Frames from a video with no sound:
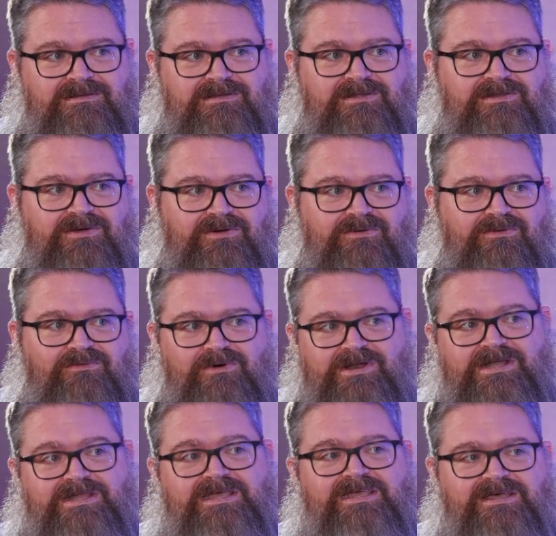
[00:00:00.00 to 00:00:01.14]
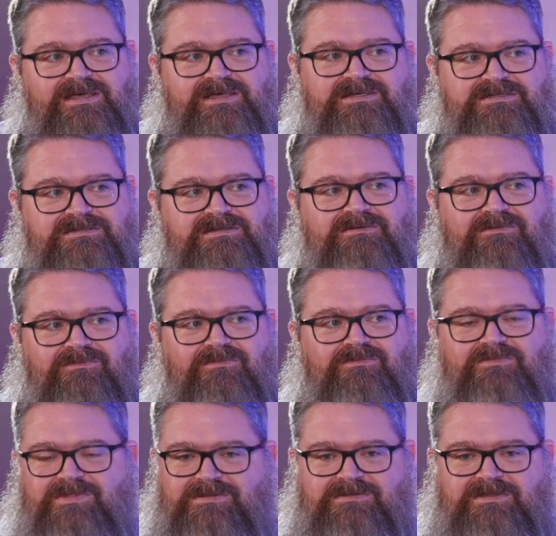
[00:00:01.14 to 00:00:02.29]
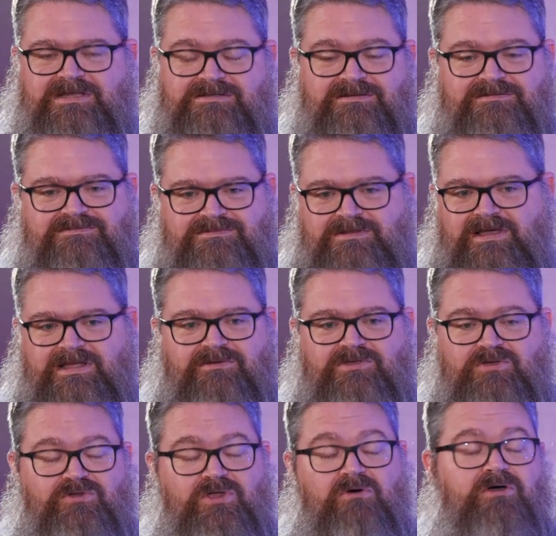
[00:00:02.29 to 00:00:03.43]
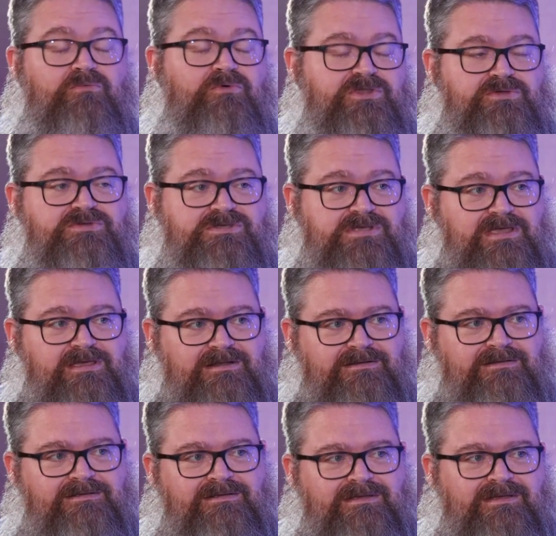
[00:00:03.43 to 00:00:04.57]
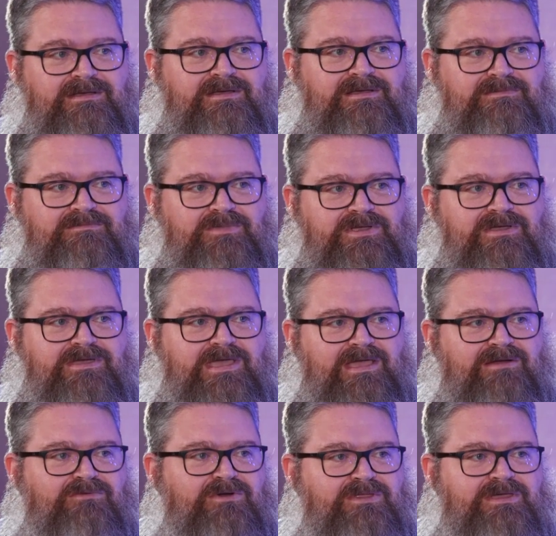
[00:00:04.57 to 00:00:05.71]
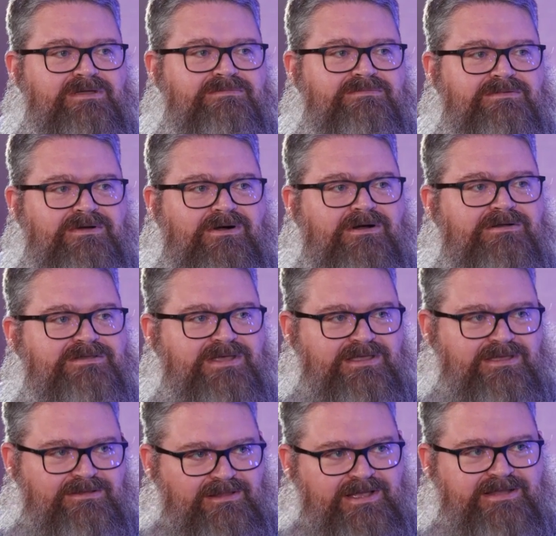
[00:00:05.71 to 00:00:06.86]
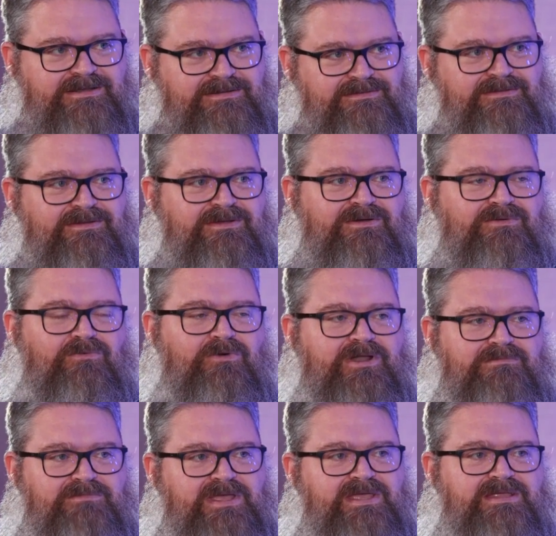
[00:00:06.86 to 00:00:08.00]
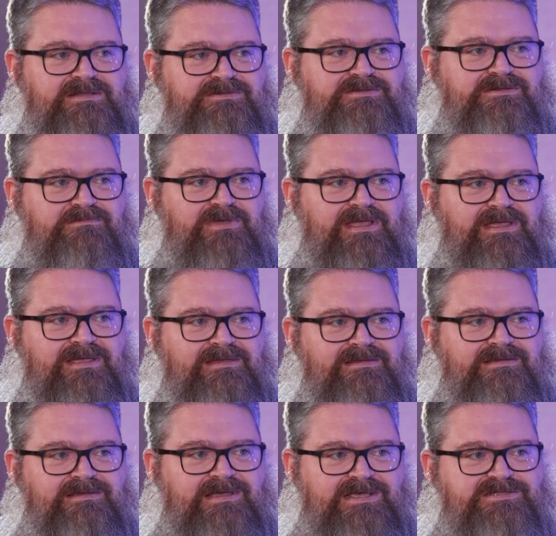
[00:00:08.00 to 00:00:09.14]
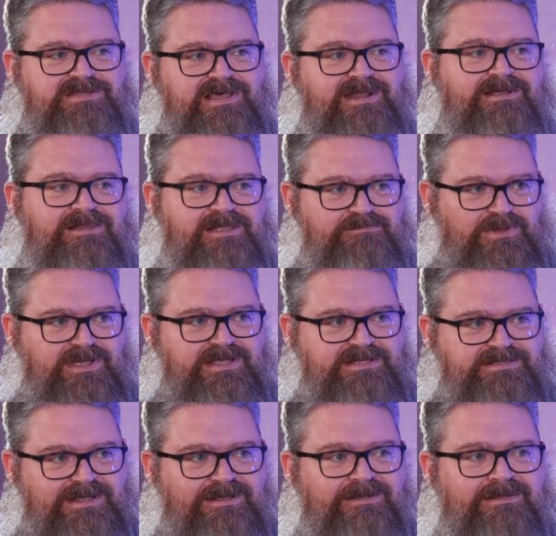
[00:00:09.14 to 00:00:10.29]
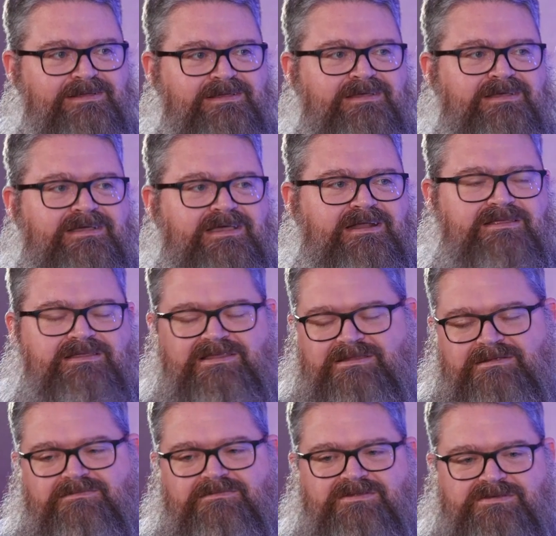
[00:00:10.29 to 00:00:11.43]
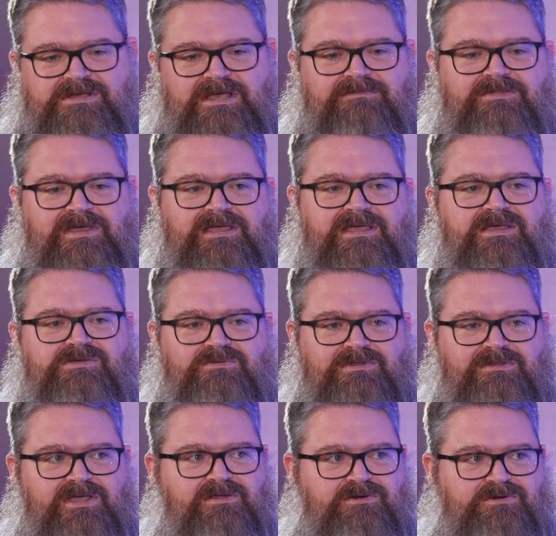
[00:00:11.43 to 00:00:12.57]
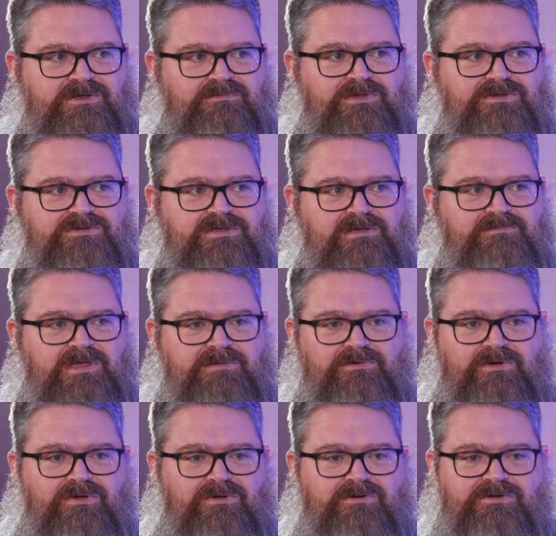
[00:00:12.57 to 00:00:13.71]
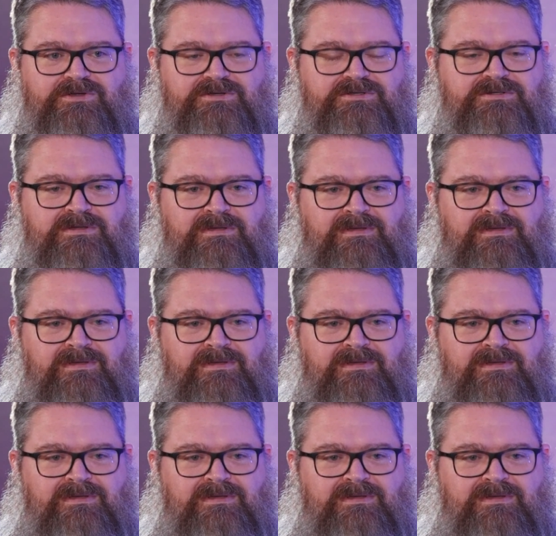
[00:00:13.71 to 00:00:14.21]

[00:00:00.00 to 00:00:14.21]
you know, what it is that's like, you know it when you see it, but you can't really articulate what it means to be aesthetically pleasing. And I think the same thing is with leadership. You see people who are just,